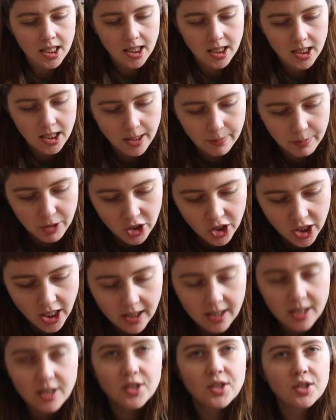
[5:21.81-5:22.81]
let me
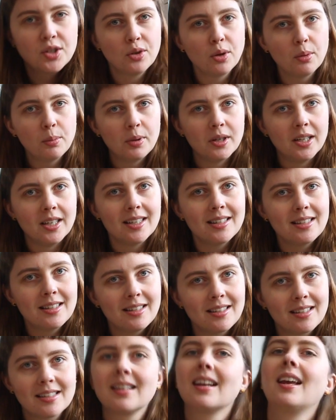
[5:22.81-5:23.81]
check, Soup
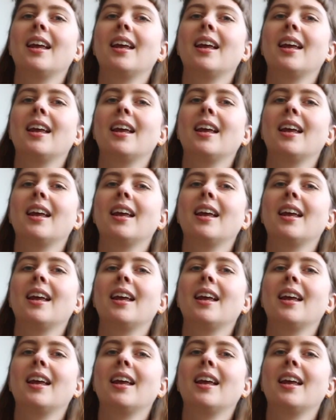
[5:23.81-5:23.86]
Knits.